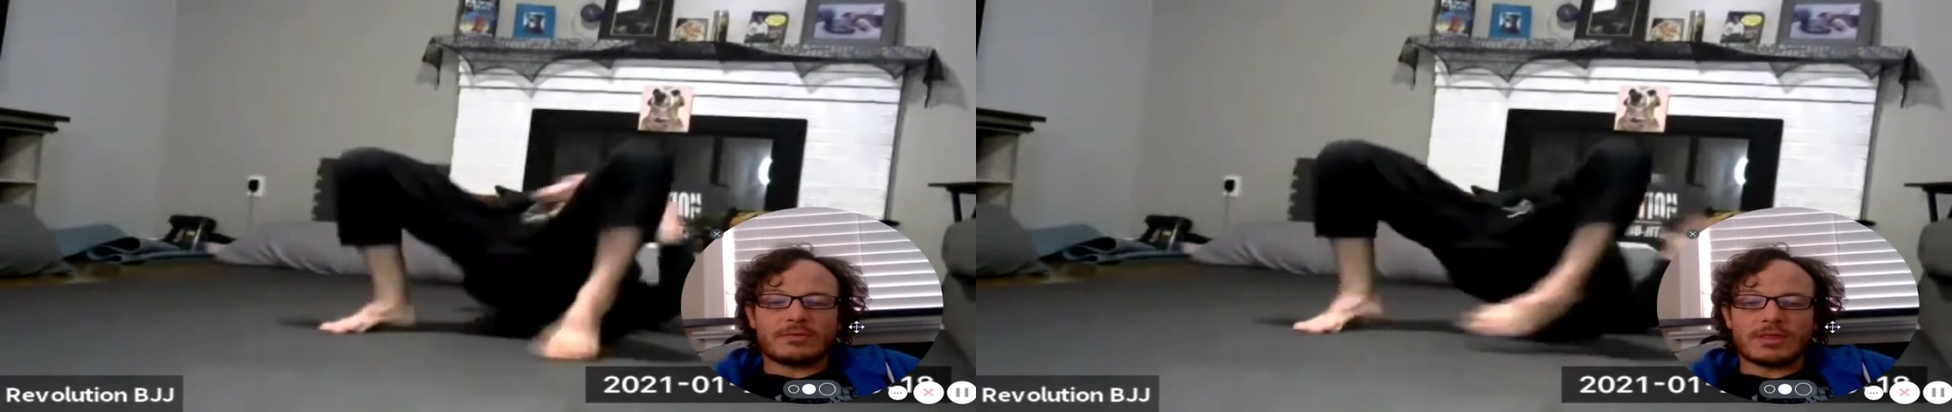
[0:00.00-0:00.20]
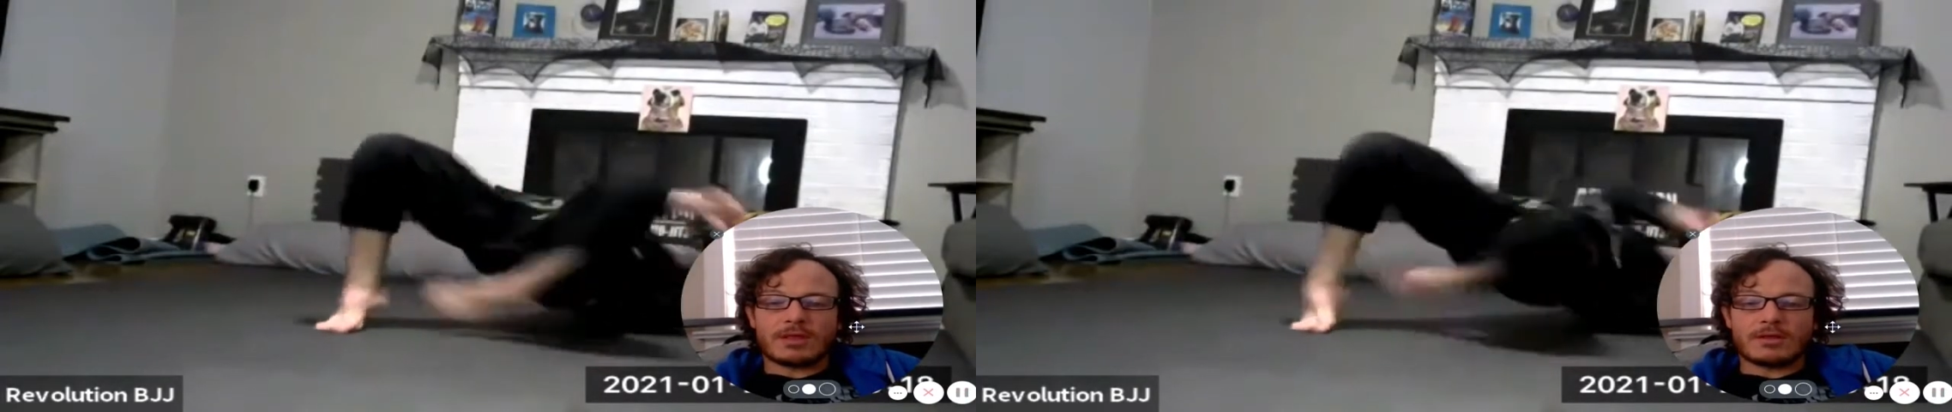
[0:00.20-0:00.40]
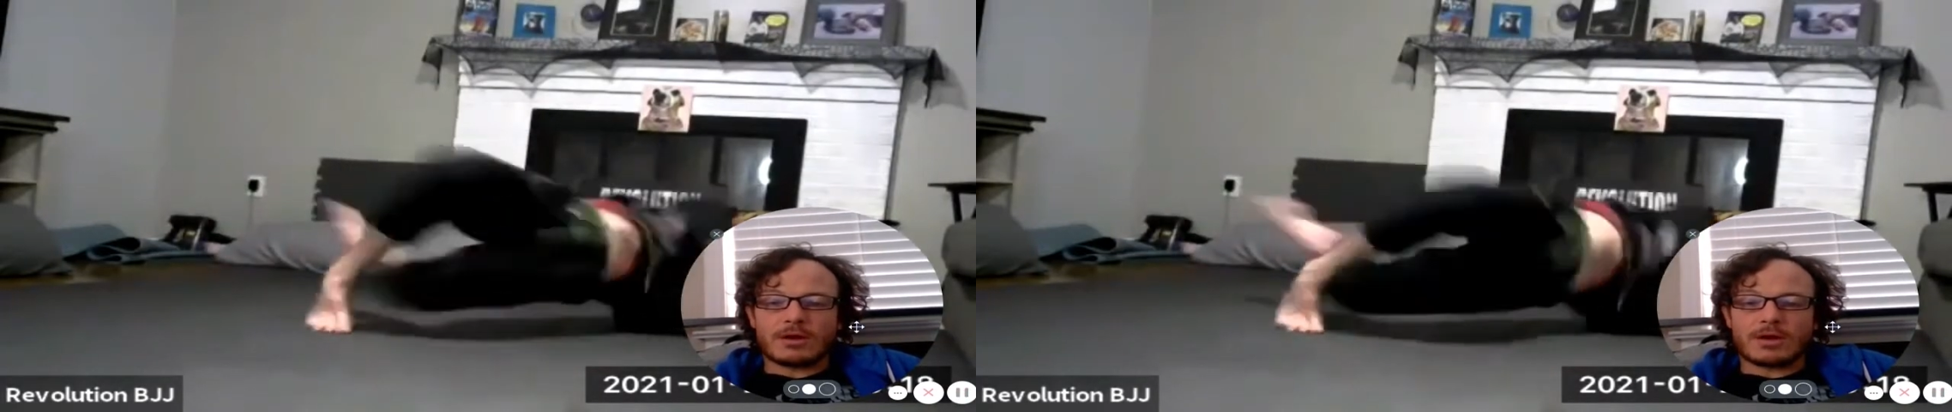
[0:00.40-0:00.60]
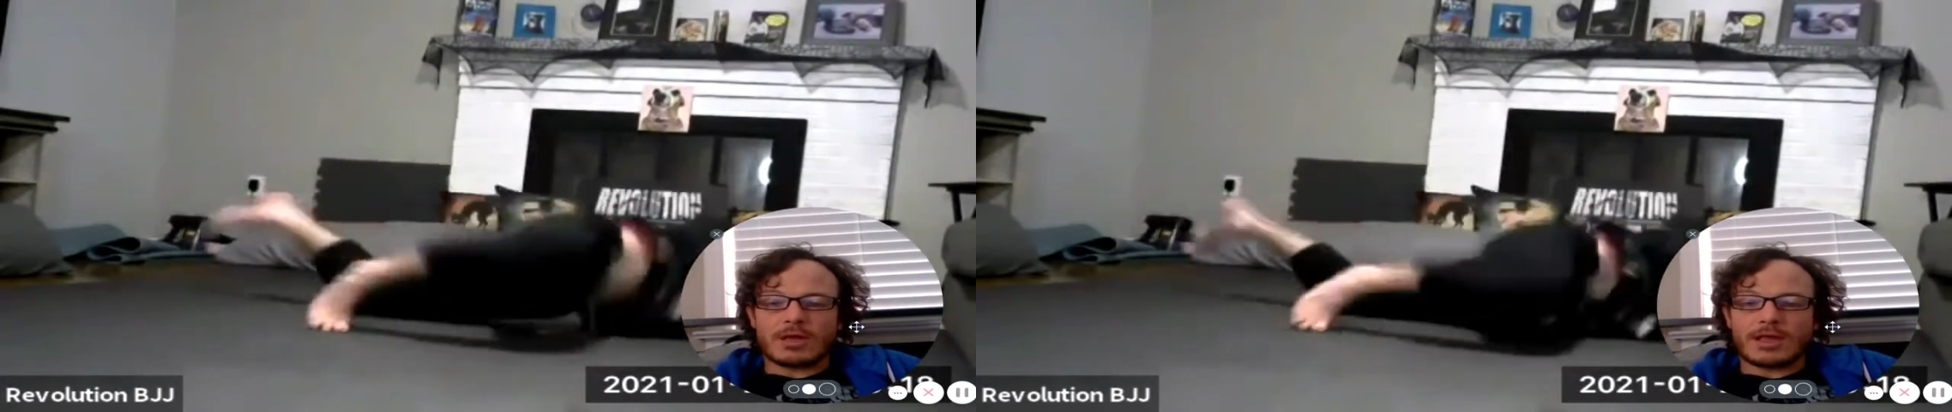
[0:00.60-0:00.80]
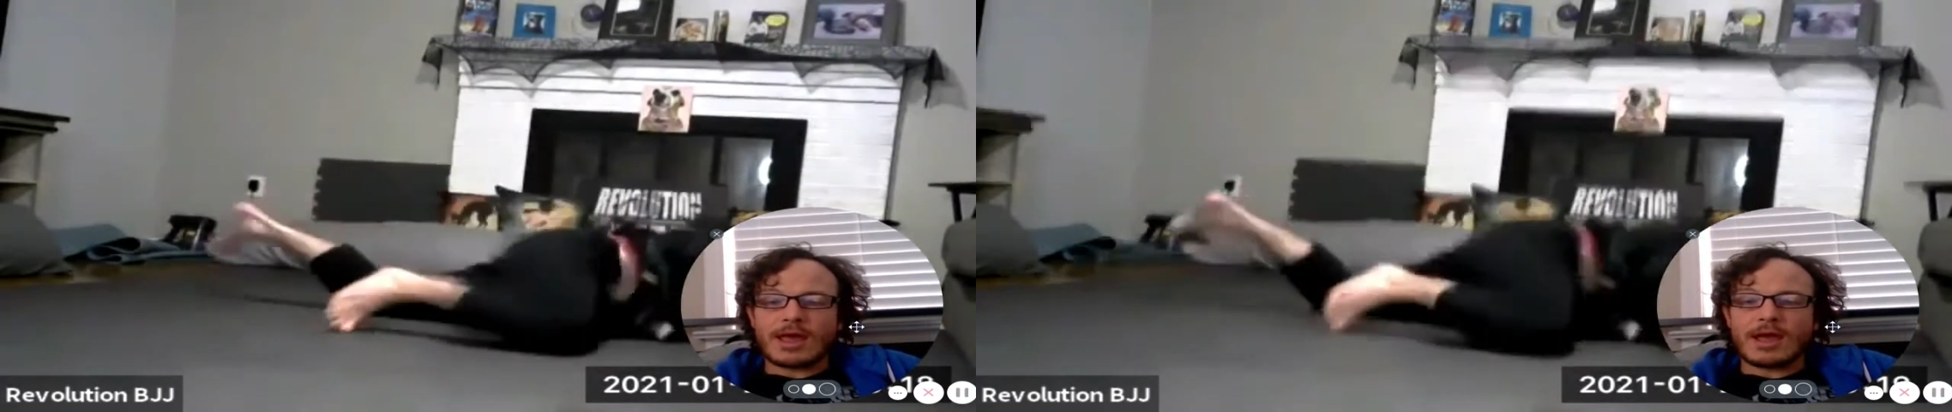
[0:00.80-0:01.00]
of a thing that you're going
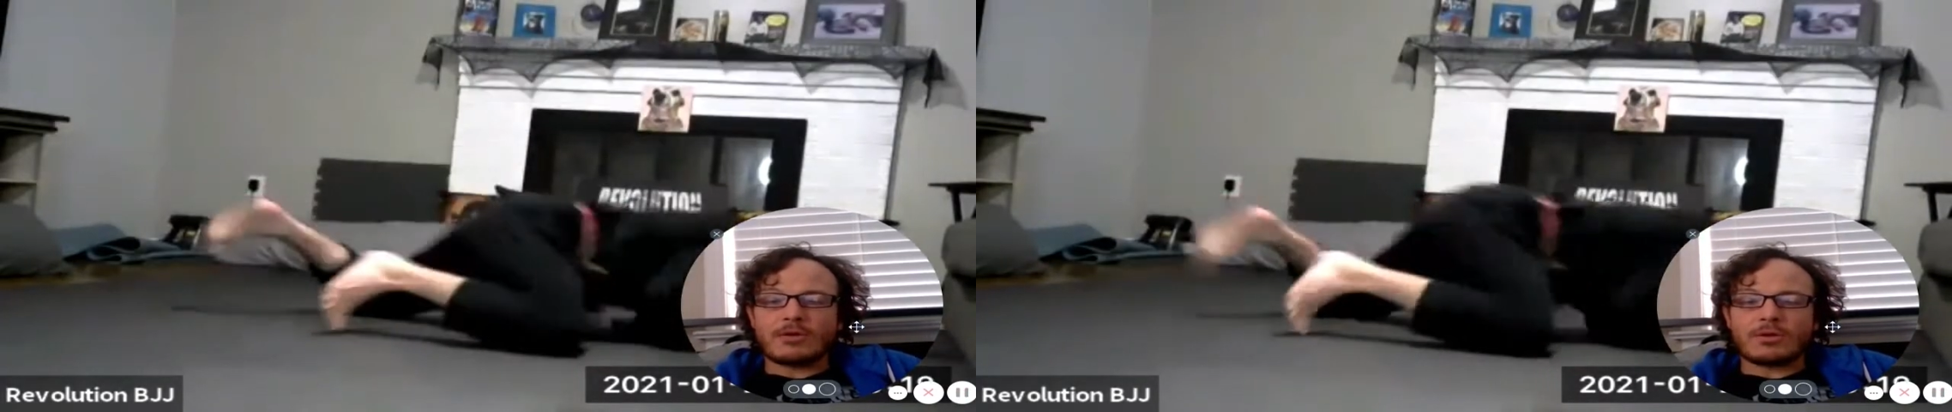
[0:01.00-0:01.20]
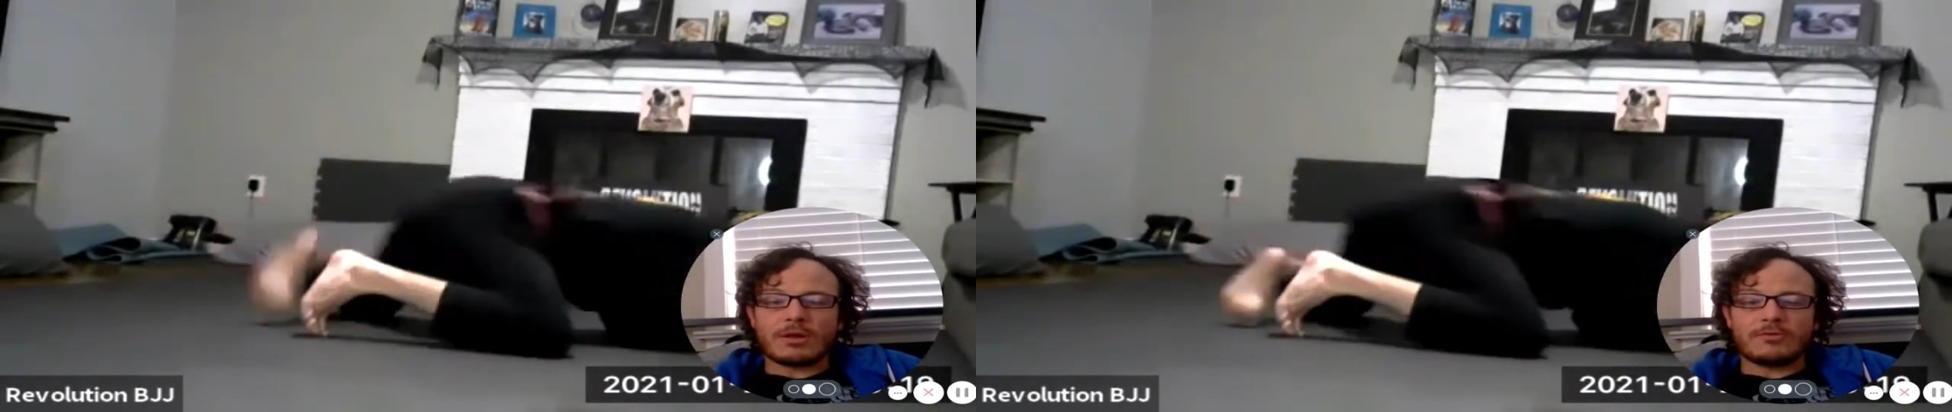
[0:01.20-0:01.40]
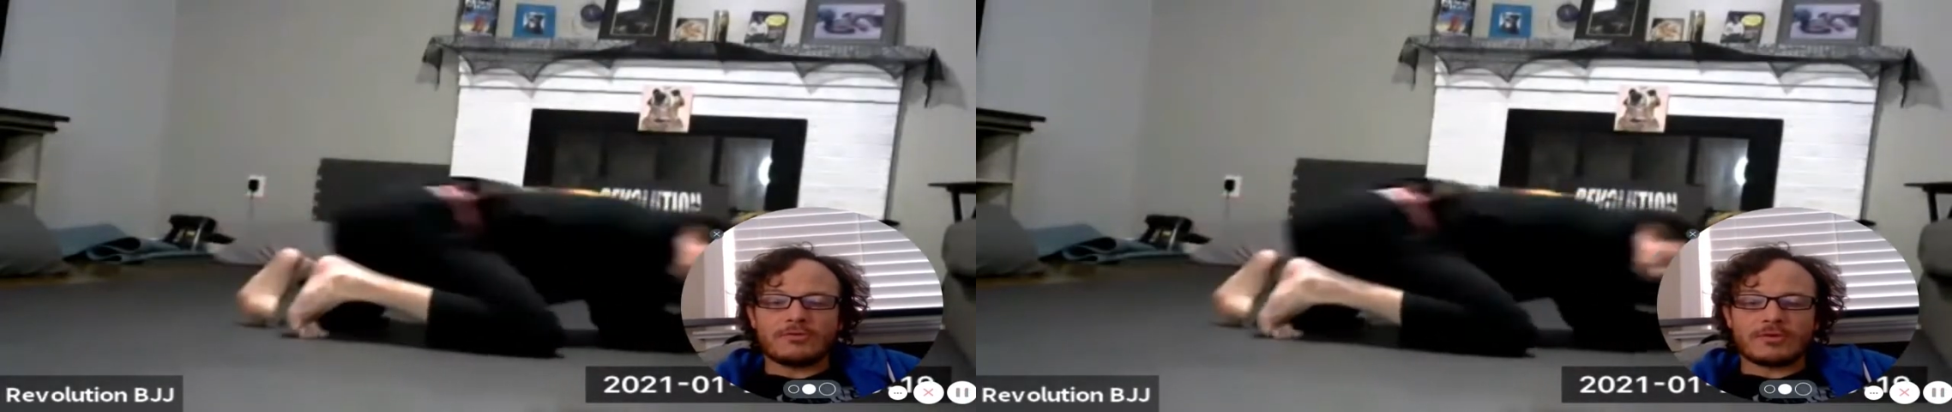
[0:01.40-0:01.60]
to encounter in